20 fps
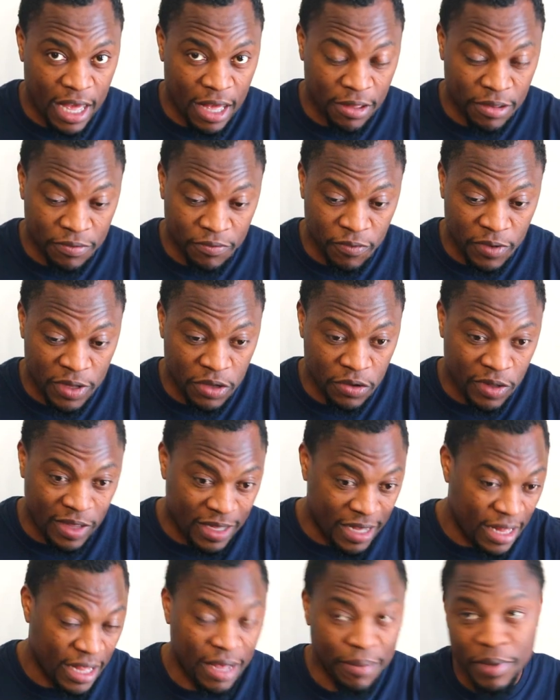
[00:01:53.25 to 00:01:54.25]
And when you're
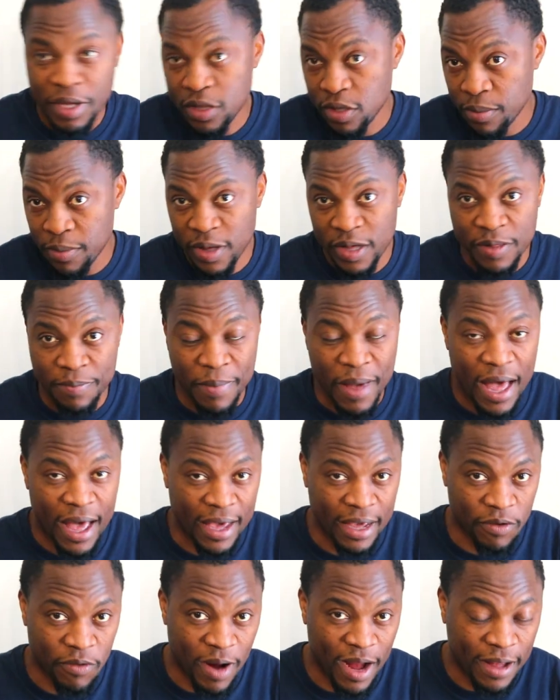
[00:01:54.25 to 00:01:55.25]
selling, it means somebody's
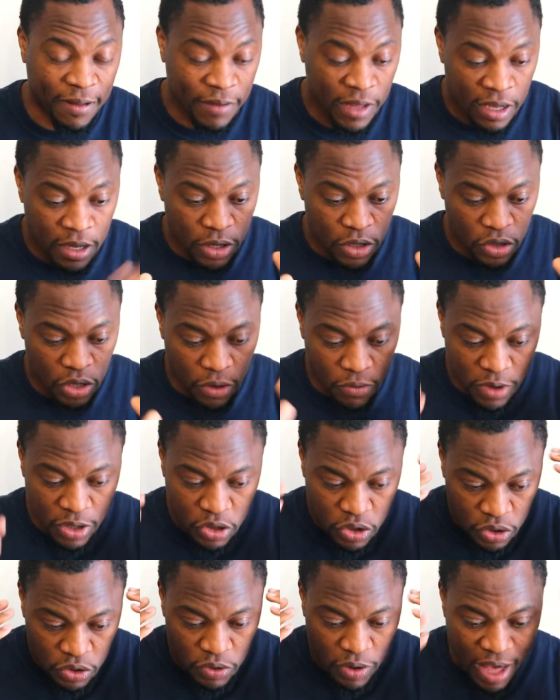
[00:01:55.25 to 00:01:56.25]
buying, right? So I
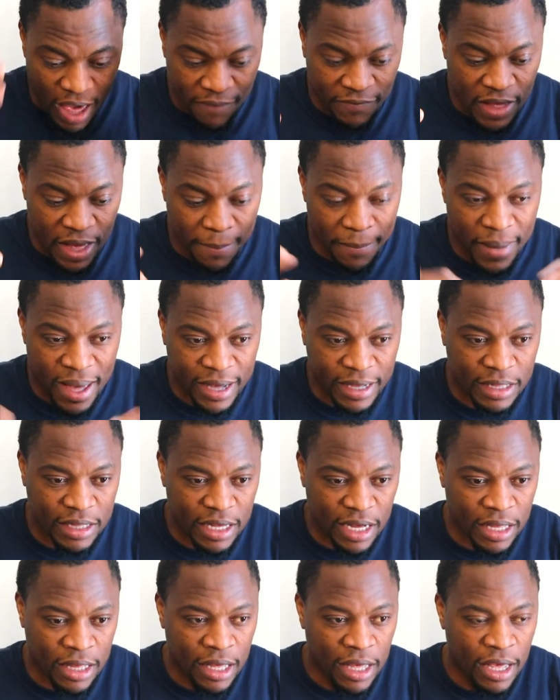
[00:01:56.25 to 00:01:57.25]
want you to have that
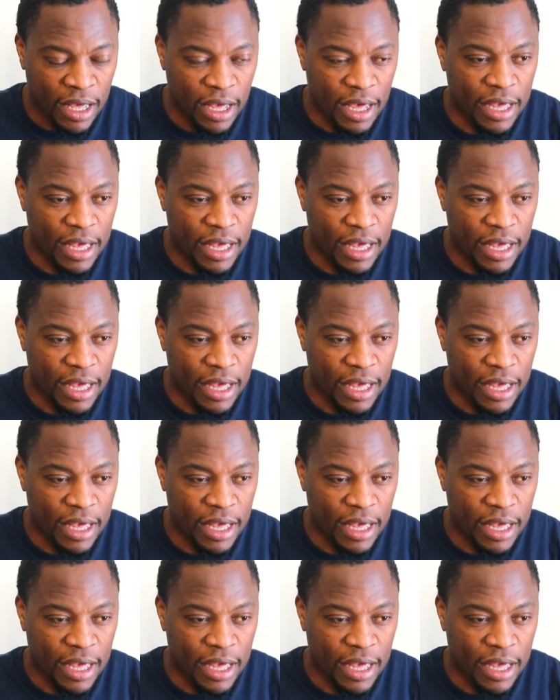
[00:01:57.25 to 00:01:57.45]
mindset.